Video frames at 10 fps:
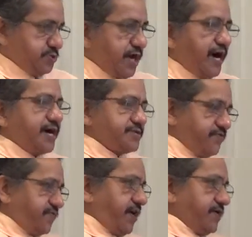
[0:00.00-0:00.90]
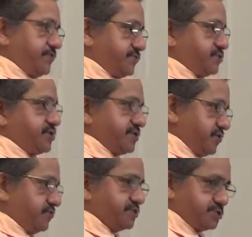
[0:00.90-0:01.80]
God the Father, the Son,
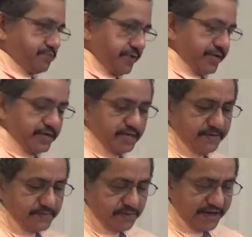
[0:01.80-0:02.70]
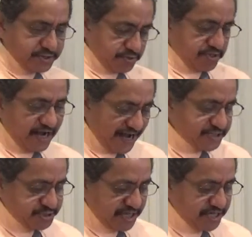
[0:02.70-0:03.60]
and the Holy Spirit. Amen. Right? So
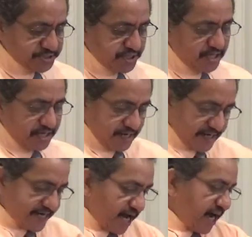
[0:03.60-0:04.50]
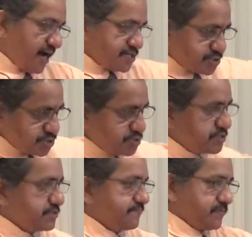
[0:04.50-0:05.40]
God says, Let
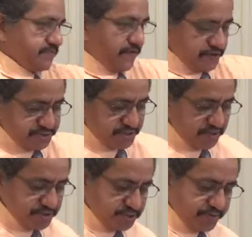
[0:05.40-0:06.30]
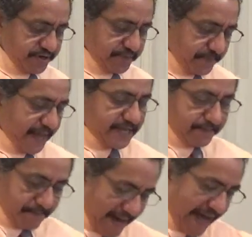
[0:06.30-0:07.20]
us, Father, Son, and Holy Spirit,
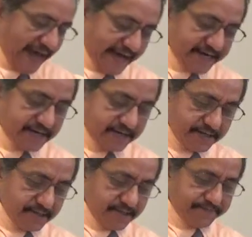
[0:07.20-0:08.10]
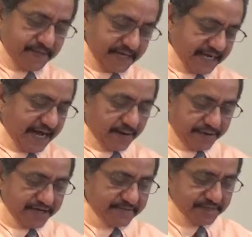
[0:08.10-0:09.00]
make man in
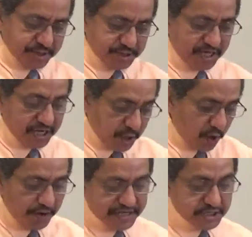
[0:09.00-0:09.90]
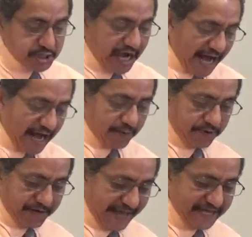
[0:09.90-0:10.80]
our image, according to
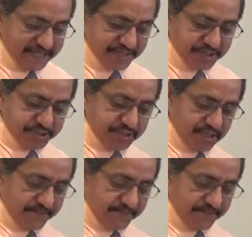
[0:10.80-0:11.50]
our likeness.